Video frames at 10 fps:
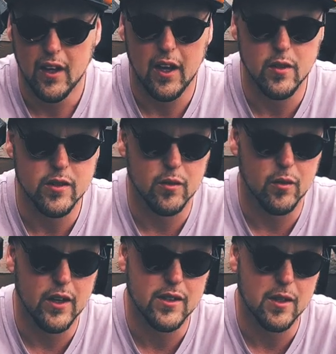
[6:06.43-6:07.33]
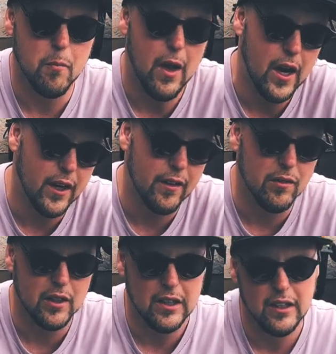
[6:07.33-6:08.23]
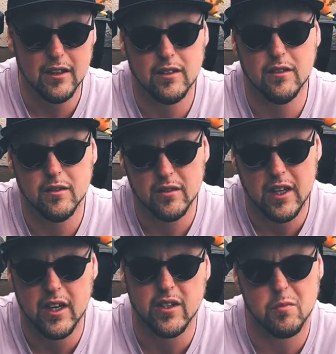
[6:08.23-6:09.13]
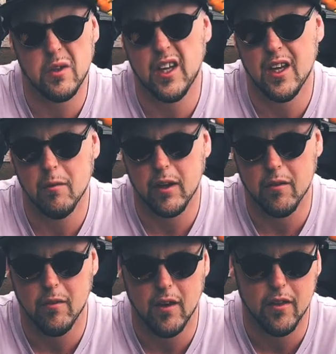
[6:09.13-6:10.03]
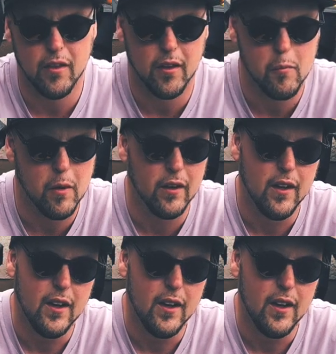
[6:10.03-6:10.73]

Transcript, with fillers: I used to race competitively, and then it just became like a fun thing. But